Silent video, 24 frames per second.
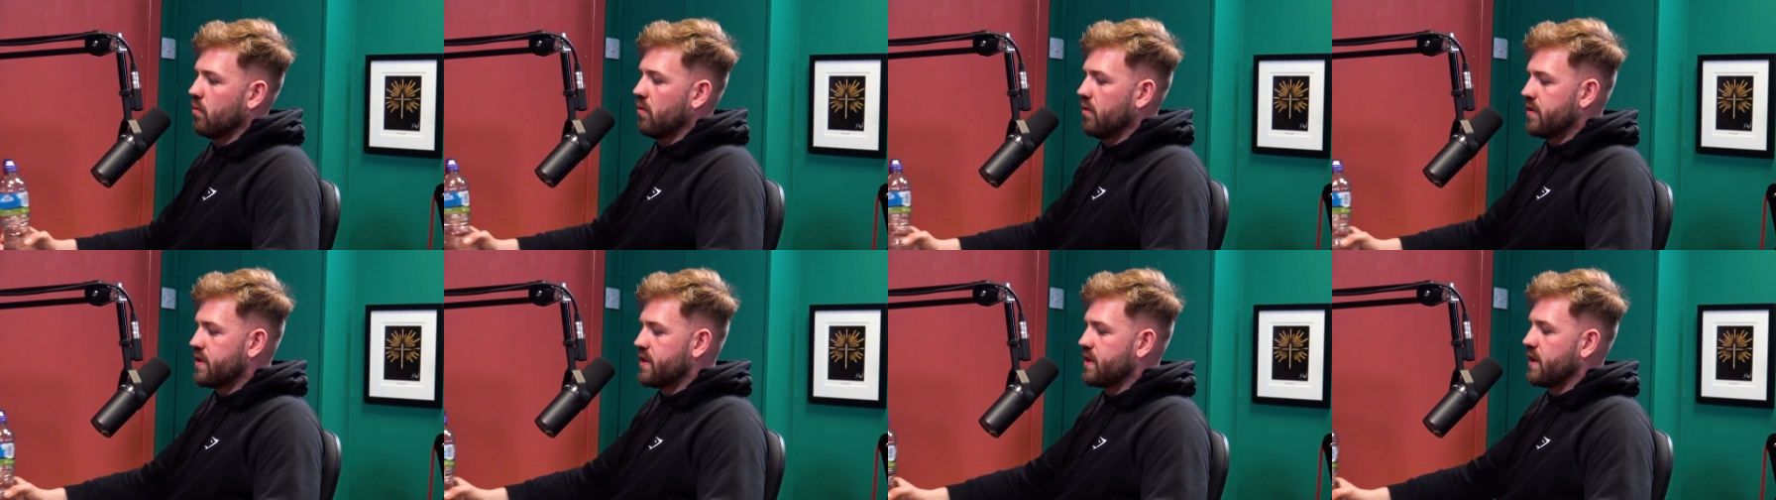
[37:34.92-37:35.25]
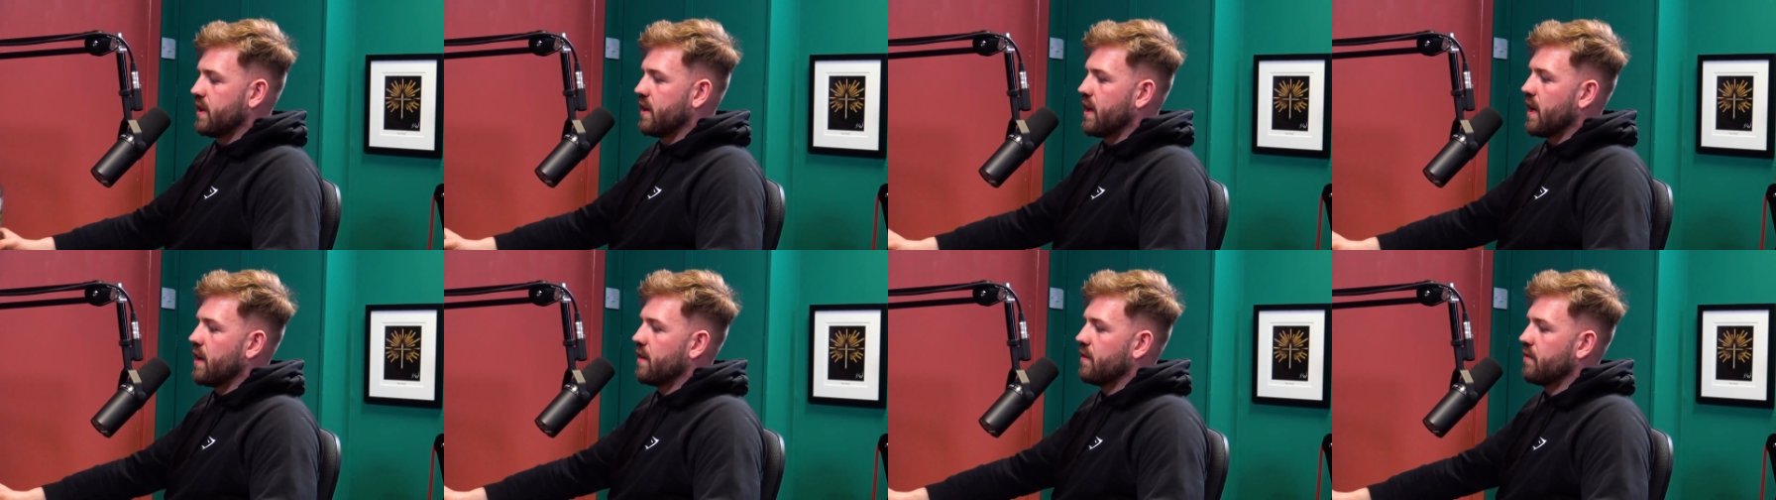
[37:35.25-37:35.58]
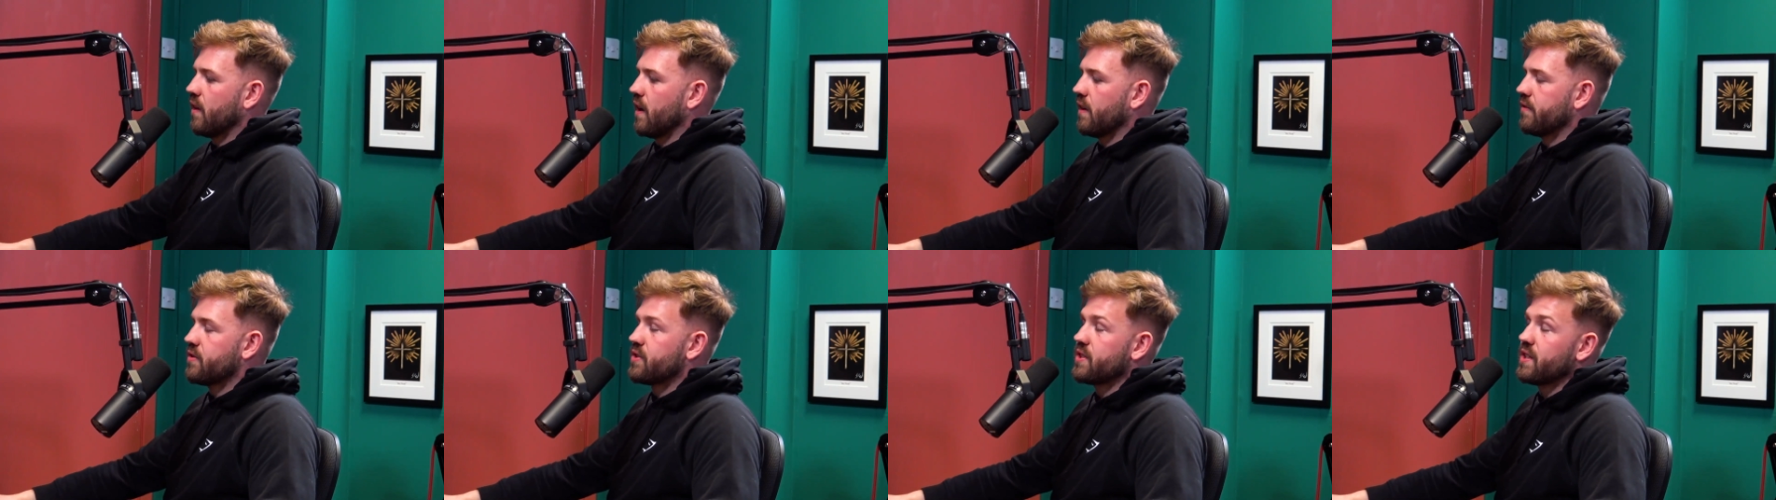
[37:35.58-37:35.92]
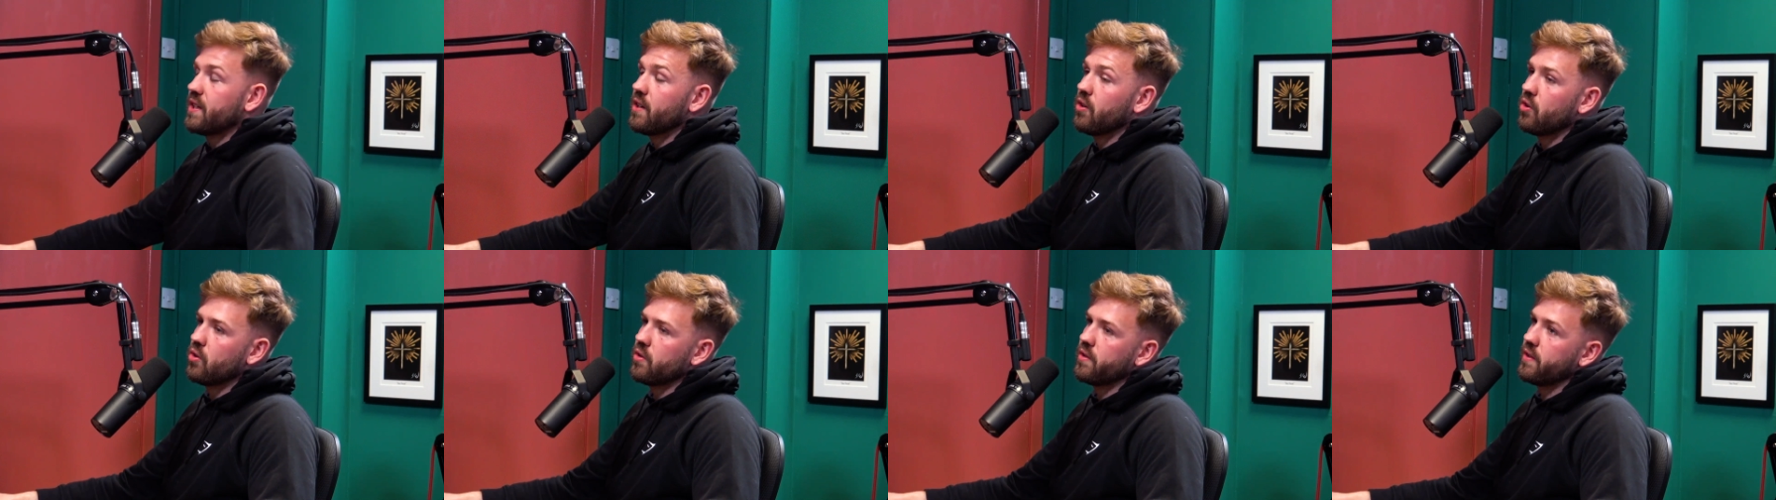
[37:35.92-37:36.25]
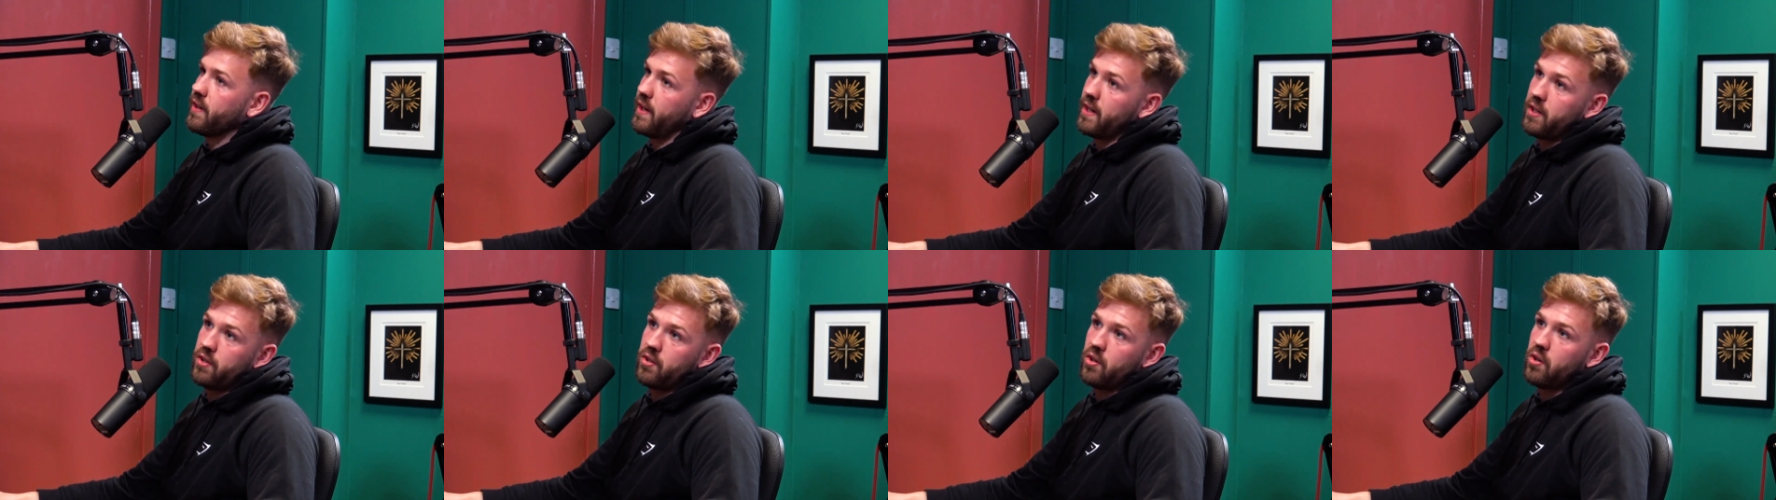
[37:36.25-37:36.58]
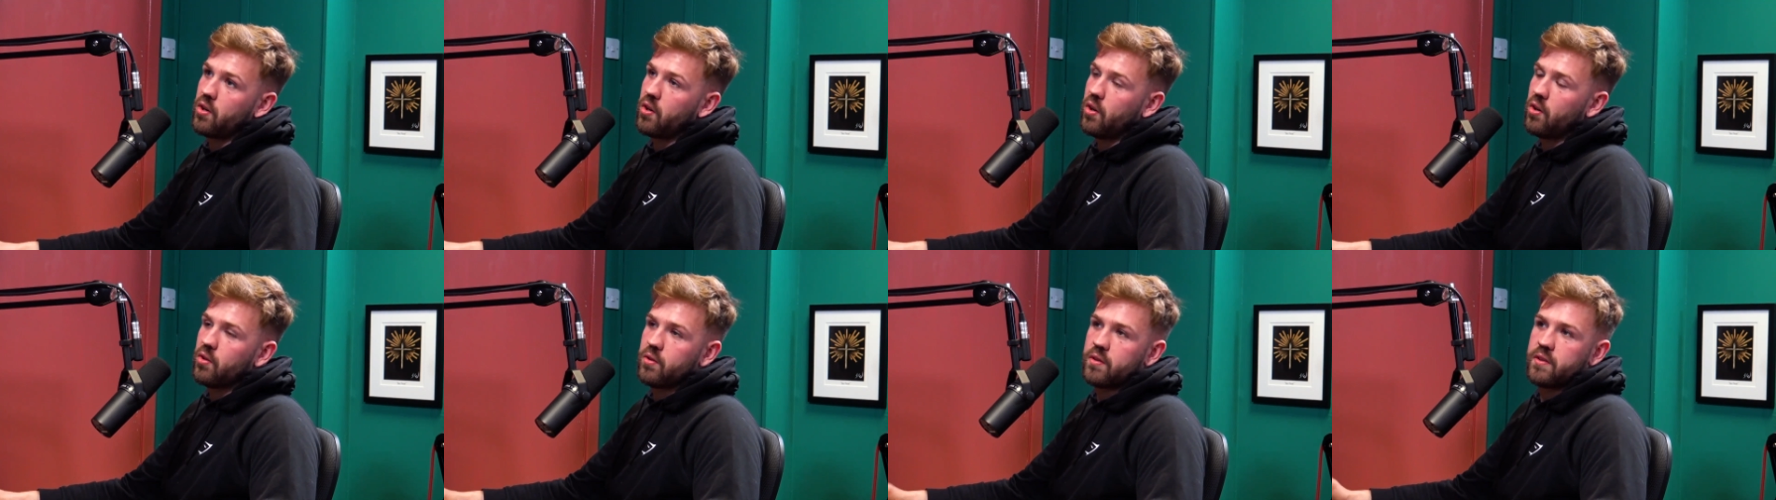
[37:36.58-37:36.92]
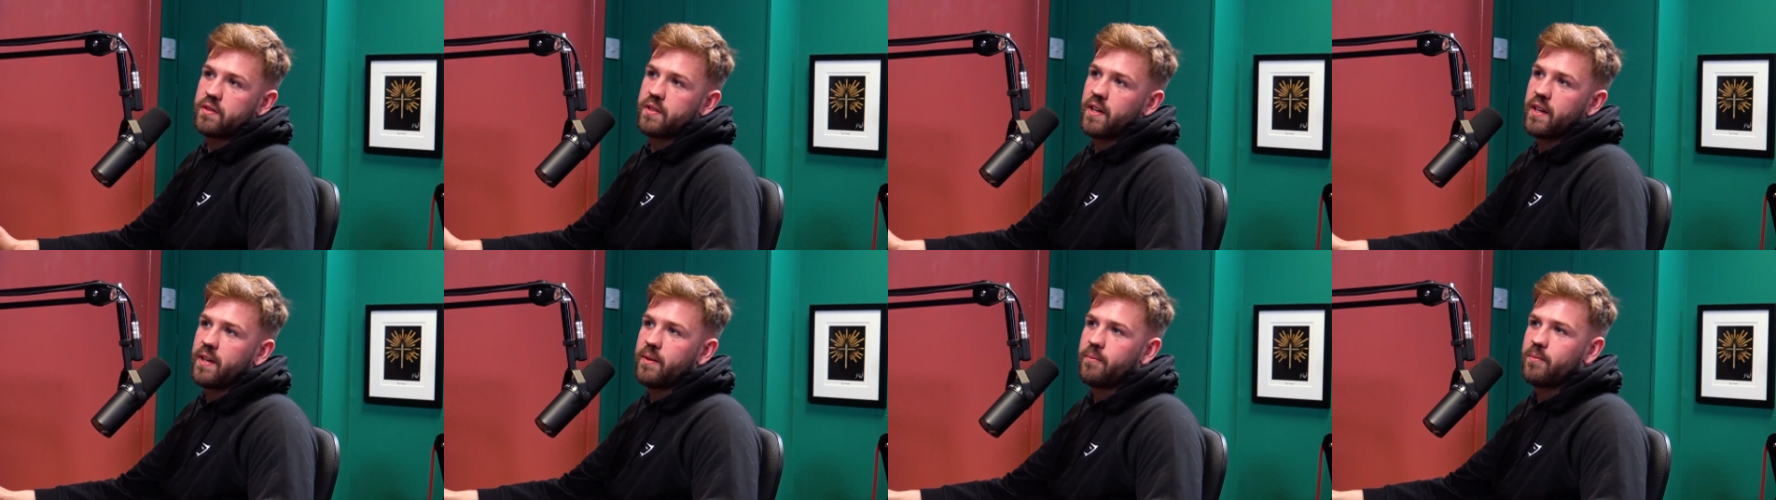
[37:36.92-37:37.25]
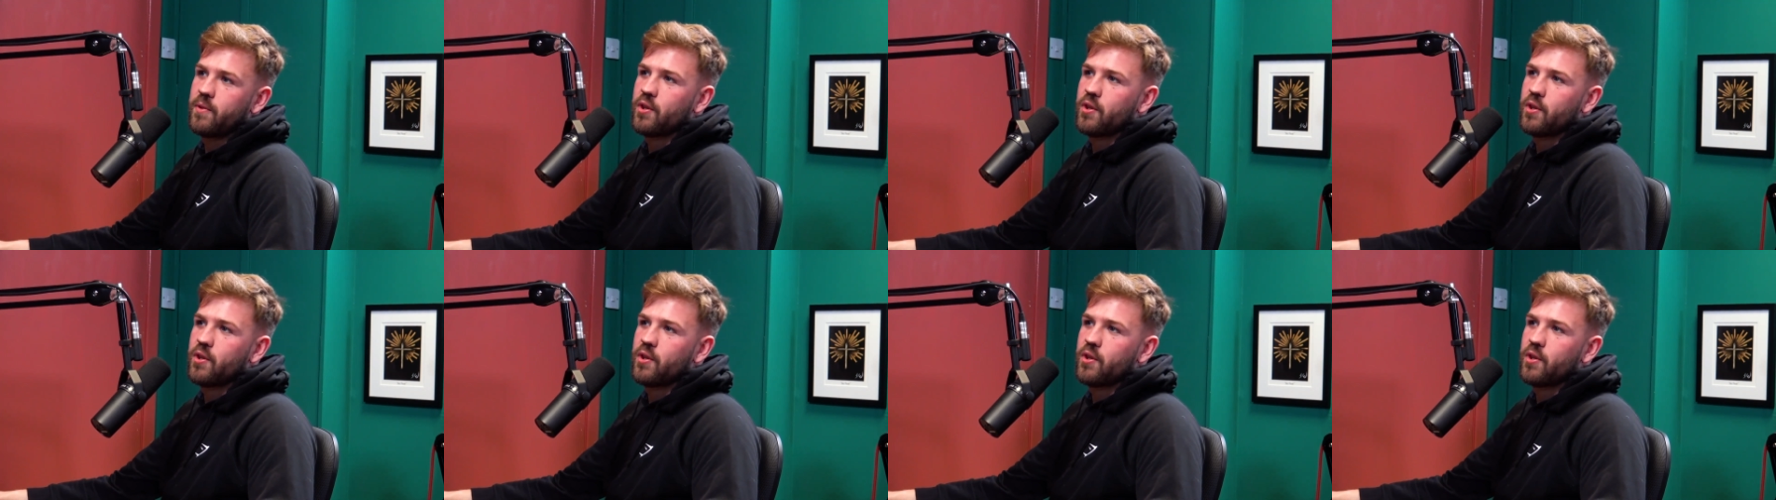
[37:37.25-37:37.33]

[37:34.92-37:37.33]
seen any, I've seen it on TikTok all the time.